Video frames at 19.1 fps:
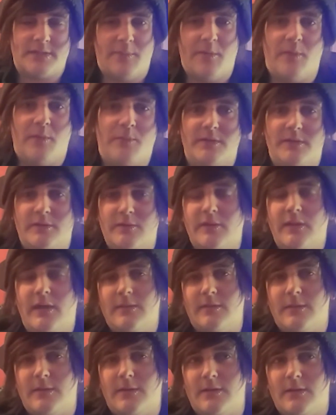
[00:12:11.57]
up and do that,
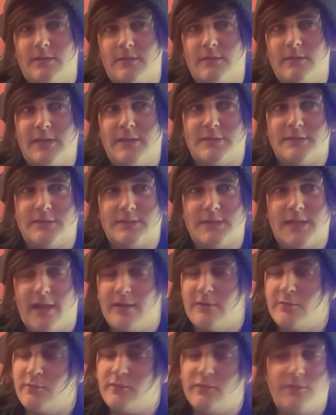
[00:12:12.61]
then things just kind
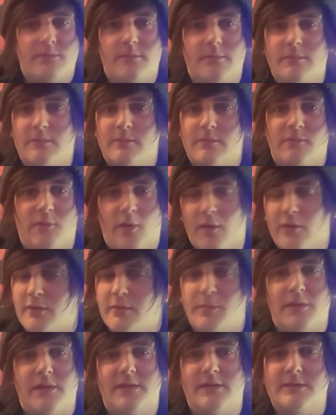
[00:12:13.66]
of fall into
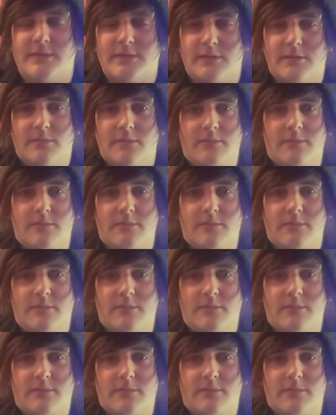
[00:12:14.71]
place. And